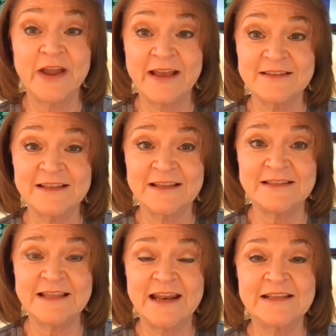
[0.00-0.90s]

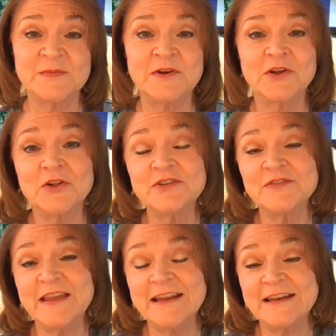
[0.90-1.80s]
excellence that has been
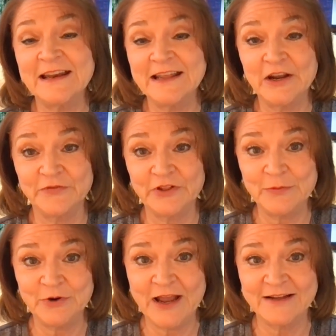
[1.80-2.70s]
cultivated and carefully
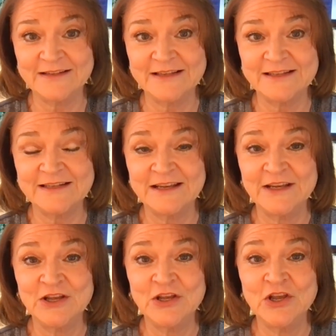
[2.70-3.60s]
practiced.
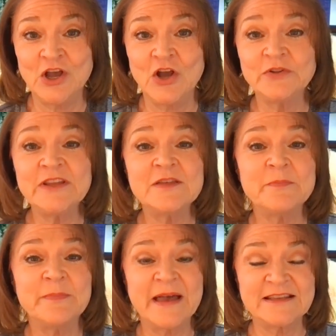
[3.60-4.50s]
Only the
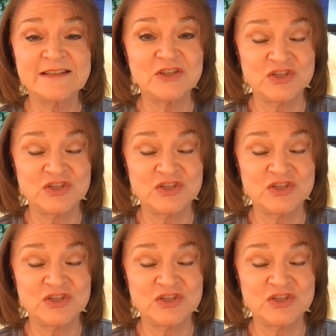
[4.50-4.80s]
best